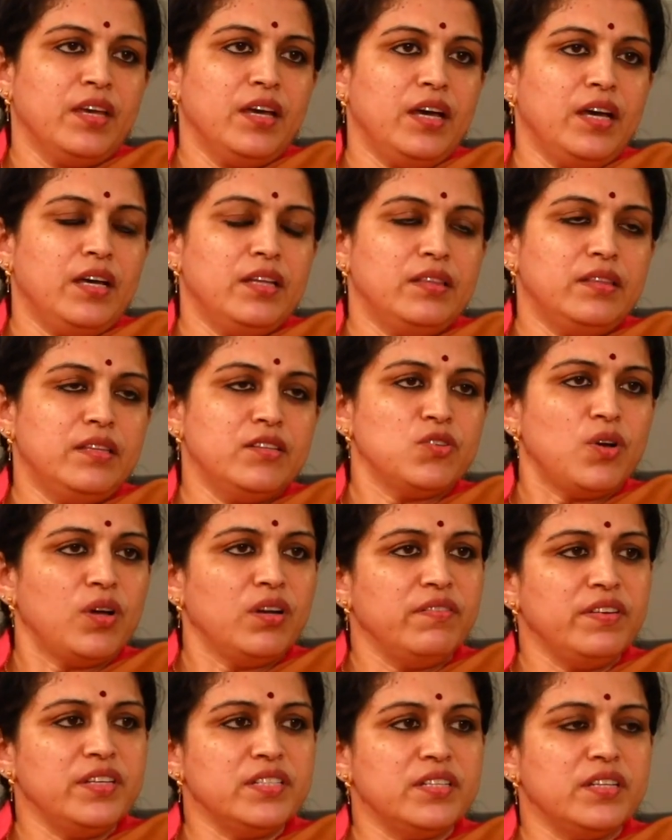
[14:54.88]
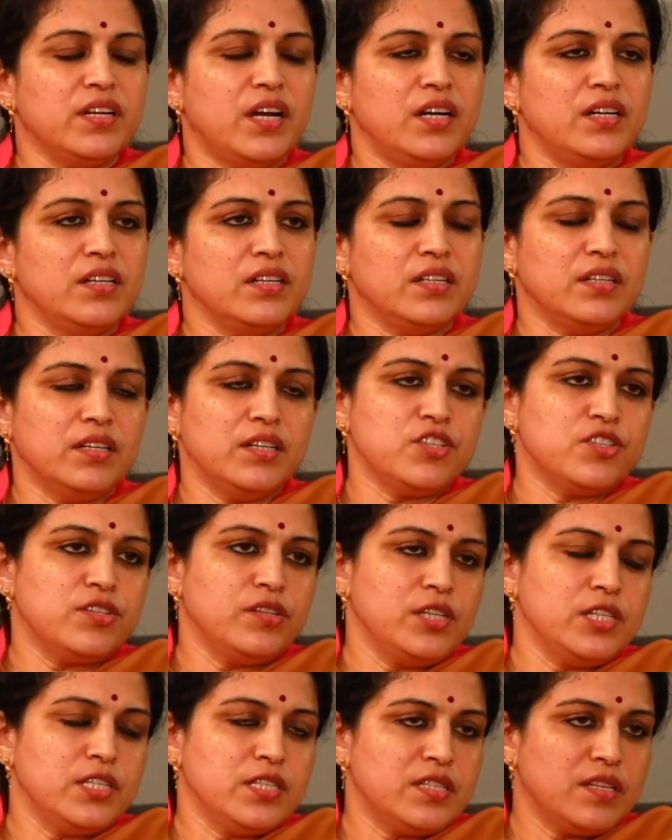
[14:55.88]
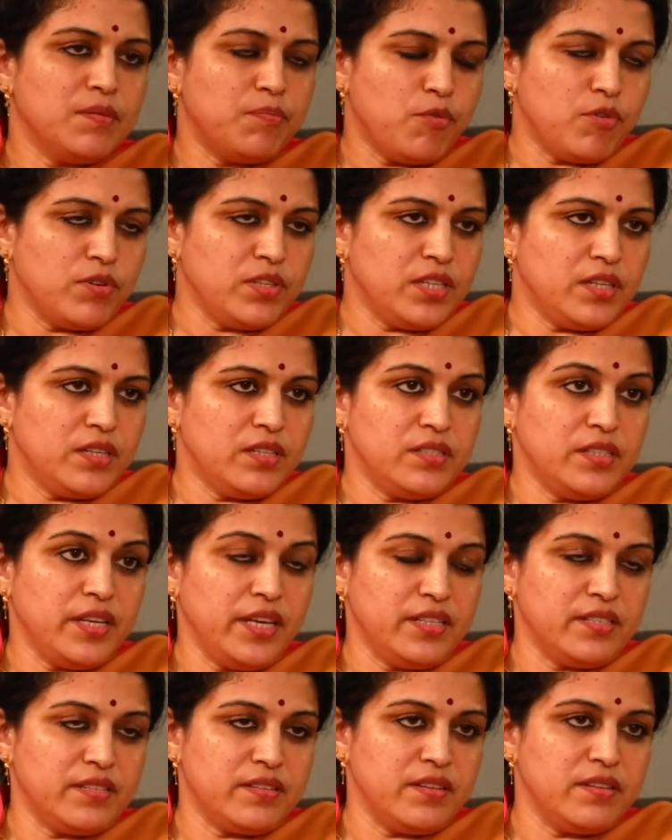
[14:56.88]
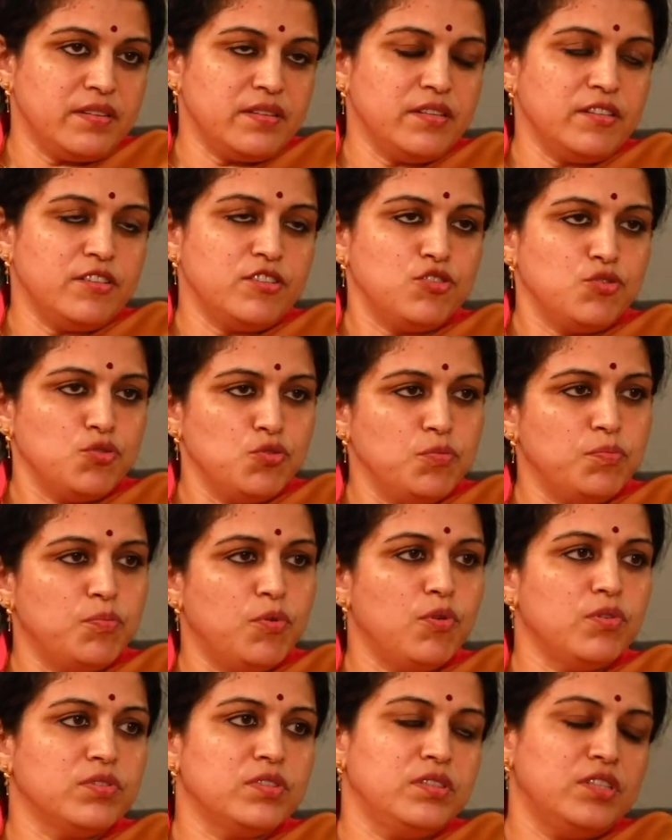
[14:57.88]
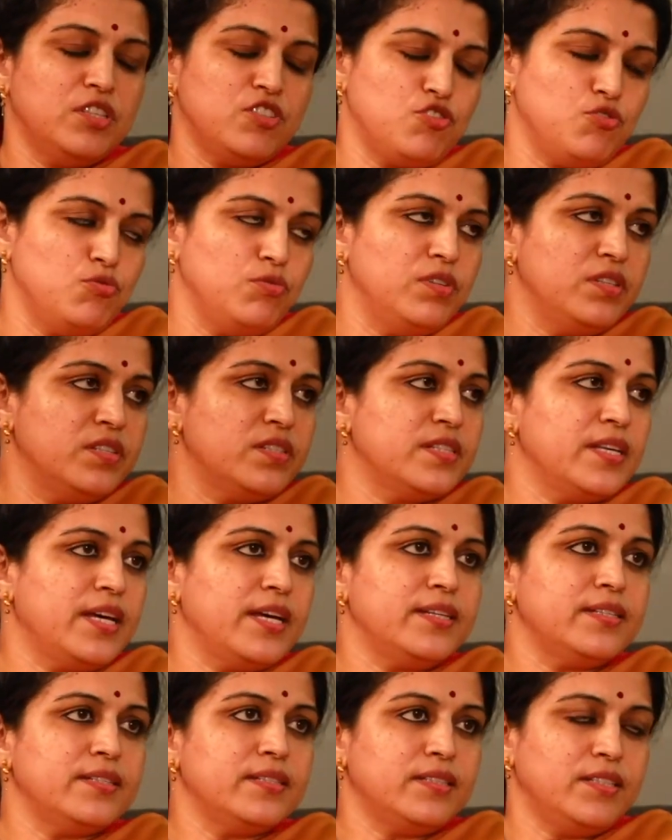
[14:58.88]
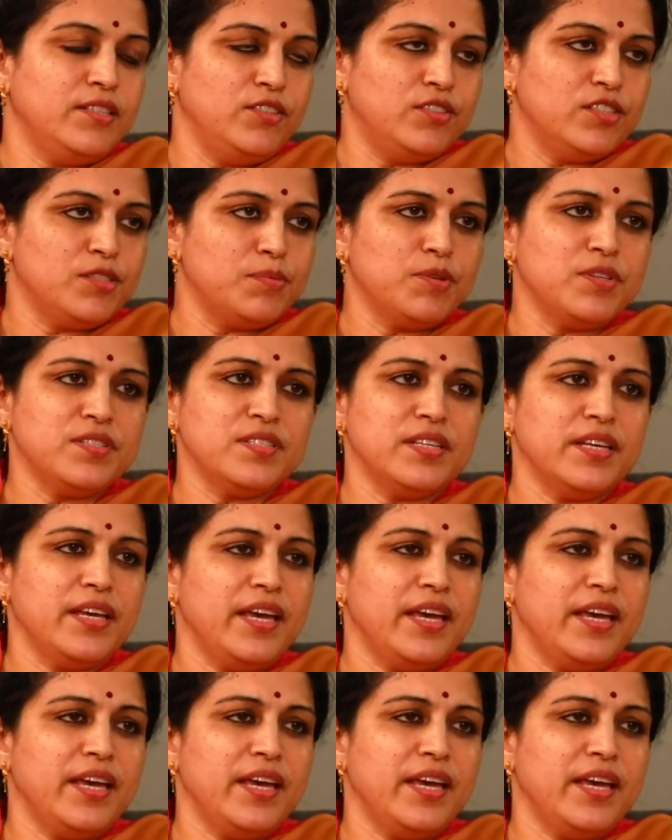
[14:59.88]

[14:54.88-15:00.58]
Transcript: And there's always an unconditional support that is extended to both the students and teachers, because